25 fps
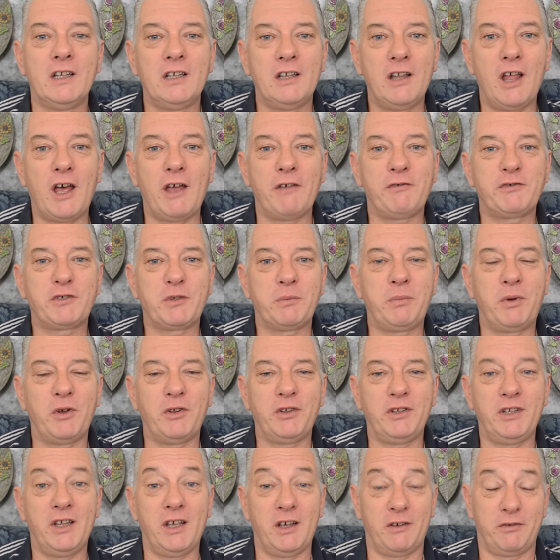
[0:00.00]
lives
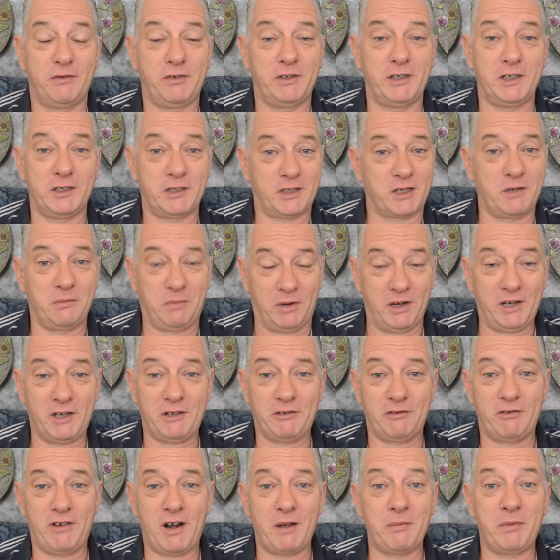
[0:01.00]
upon the earth," and it's
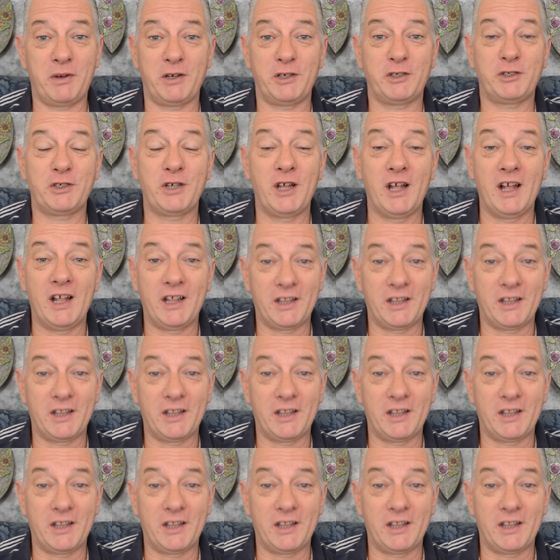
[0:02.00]
complete rubbish.